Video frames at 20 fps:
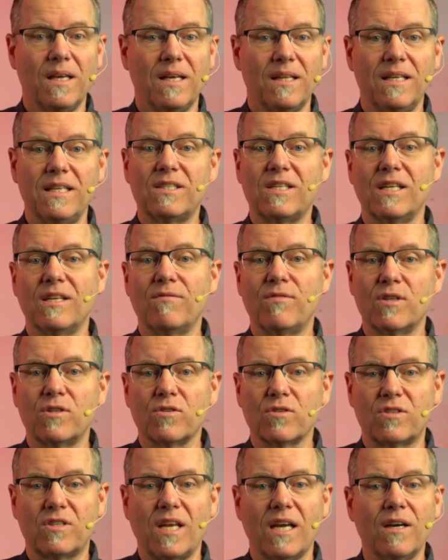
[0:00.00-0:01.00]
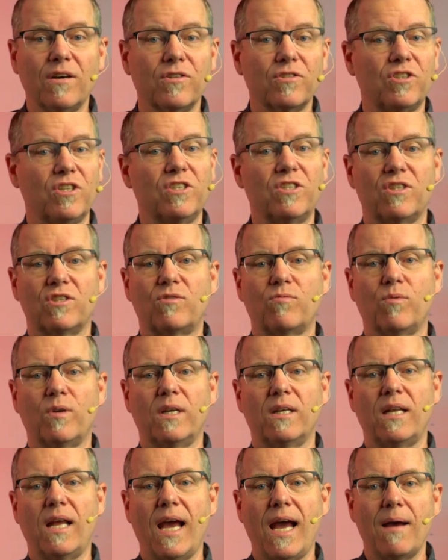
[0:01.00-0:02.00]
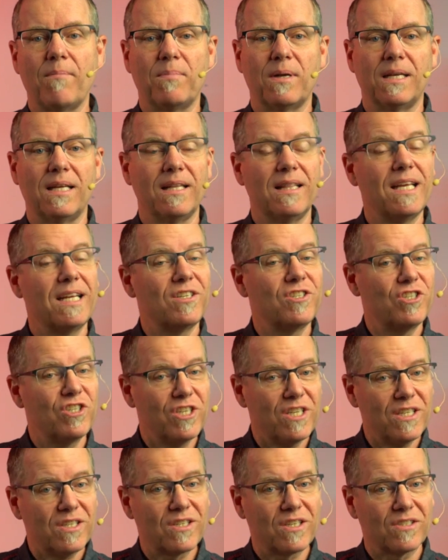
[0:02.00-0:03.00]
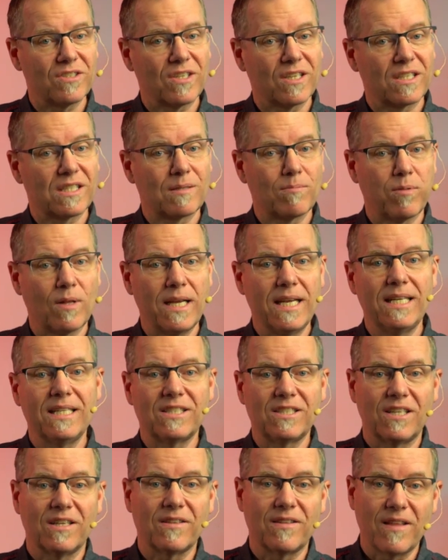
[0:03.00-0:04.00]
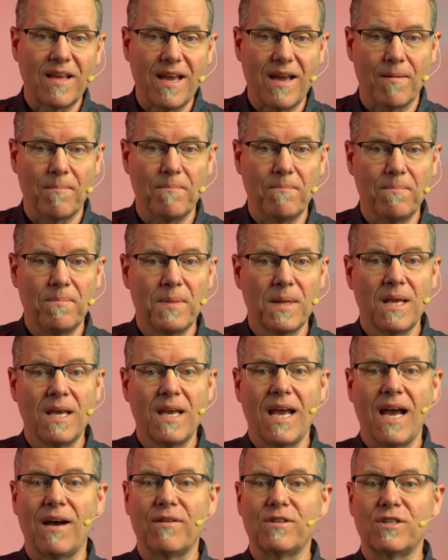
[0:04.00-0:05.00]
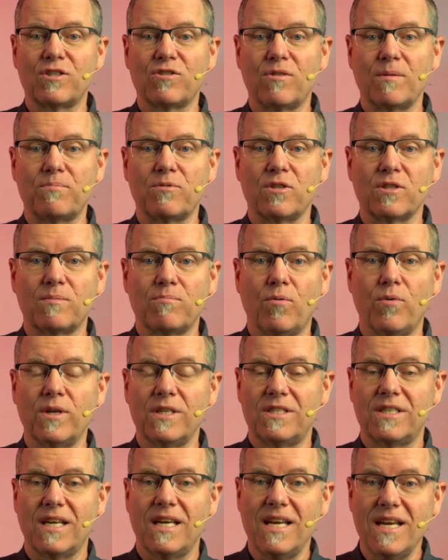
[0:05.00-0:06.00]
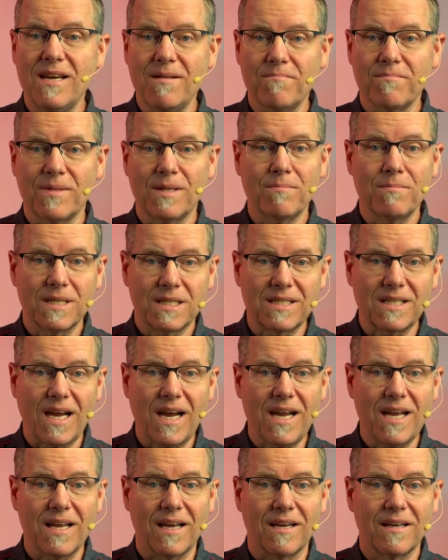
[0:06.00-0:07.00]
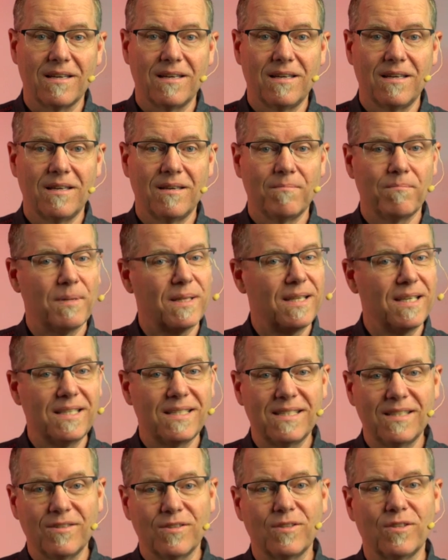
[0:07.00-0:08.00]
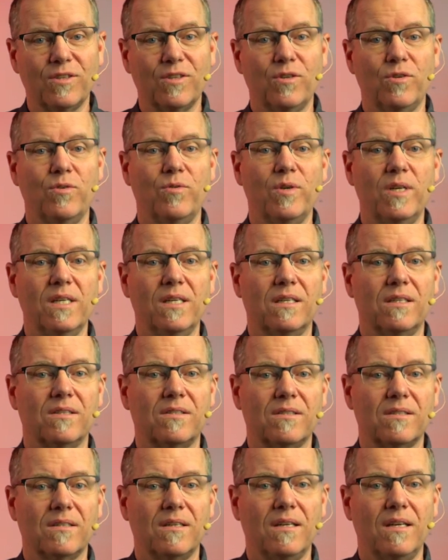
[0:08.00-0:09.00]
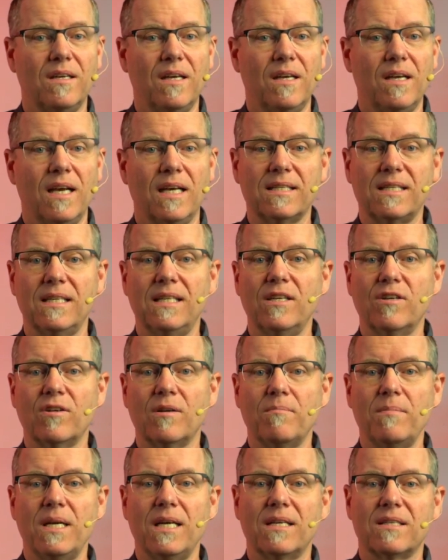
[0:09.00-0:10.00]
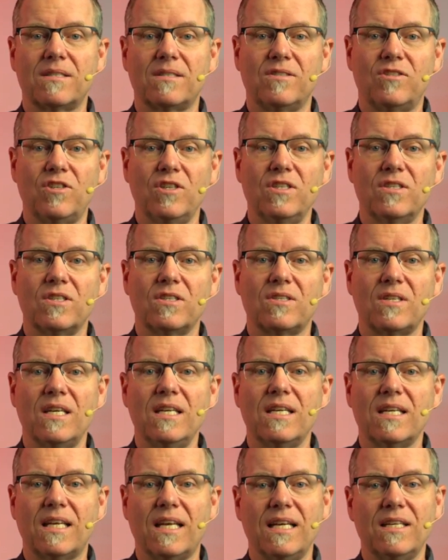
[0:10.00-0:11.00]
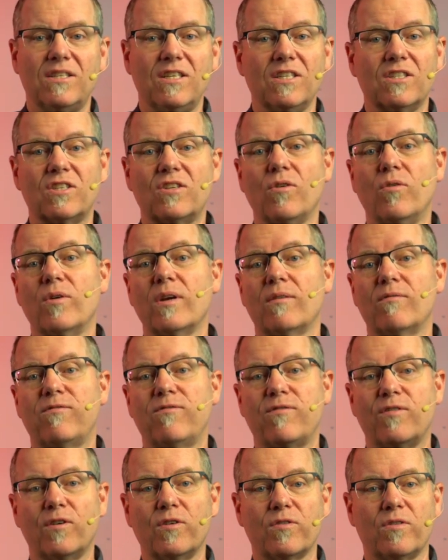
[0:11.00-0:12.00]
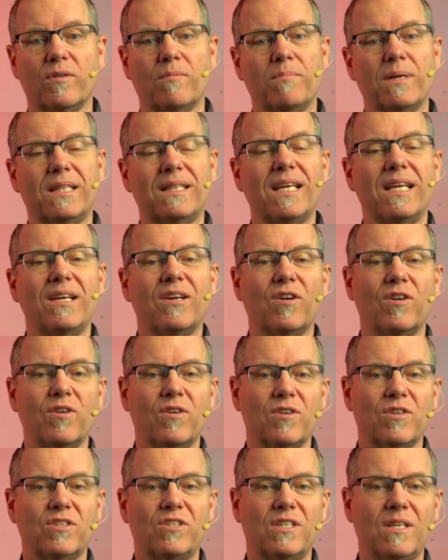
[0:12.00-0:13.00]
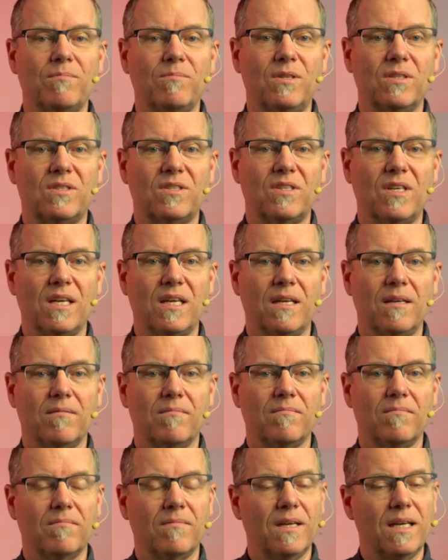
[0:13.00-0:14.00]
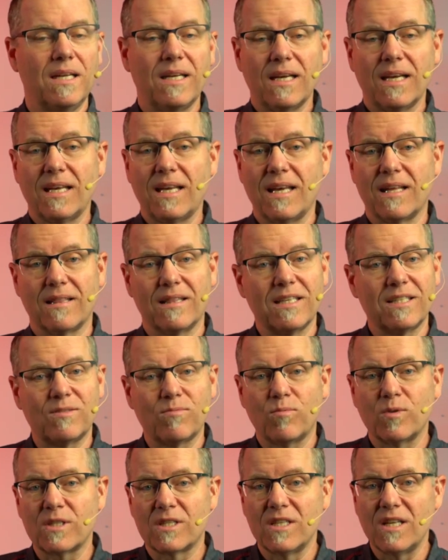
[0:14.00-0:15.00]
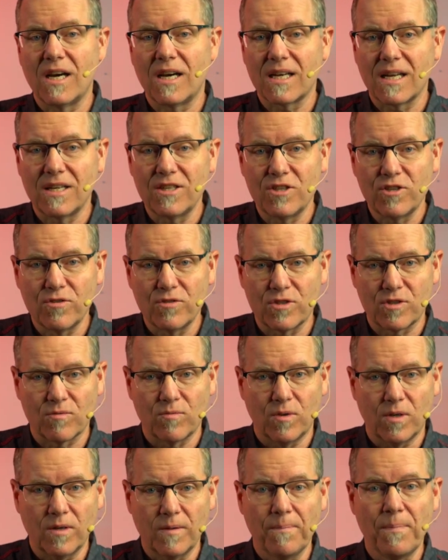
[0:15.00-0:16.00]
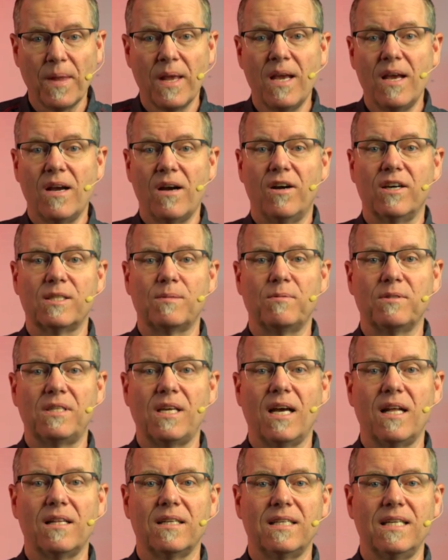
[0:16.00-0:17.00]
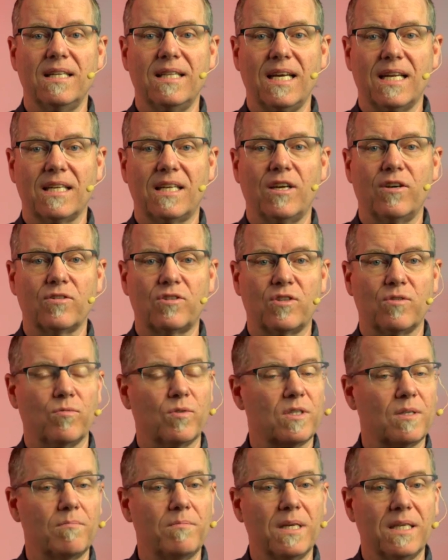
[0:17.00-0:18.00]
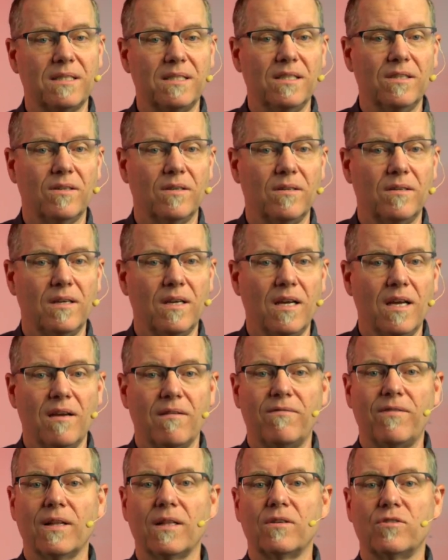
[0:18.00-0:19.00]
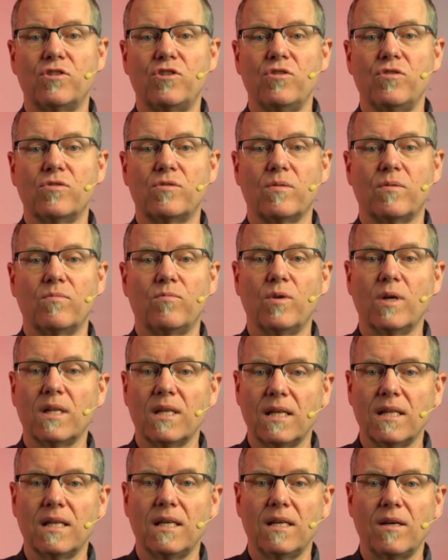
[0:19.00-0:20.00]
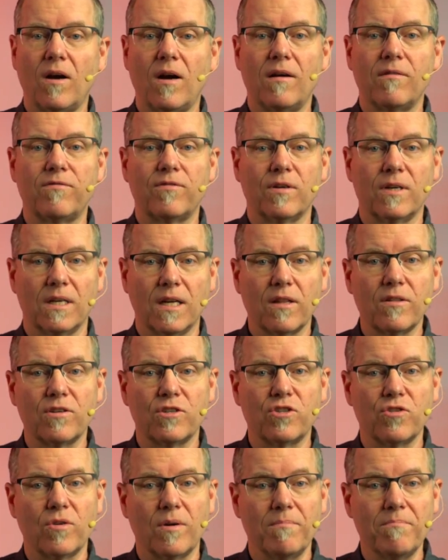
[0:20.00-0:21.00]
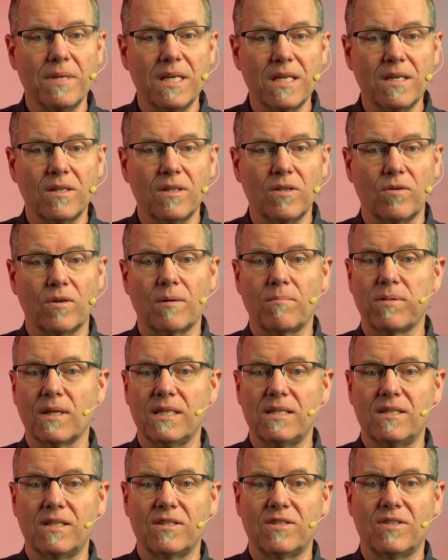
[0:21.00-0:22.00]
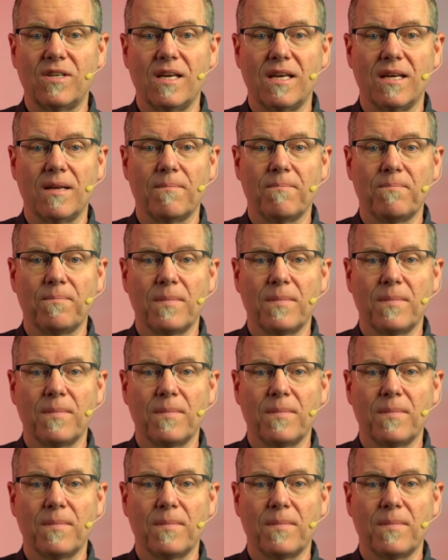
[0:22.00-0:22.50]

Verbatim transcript: These individuals tell Jesus what had happened, and then Jesus explains to them how the scriptures point to him, the Messiah, but they still don't know who he is. As they near Emmaus, Jesus indicates he's going further, but they urged him to stay. And again, this was not unusual. Hospitality in that culture was a big deal. Fellow Jews would willingly offer another Jew a meal or a place to stay.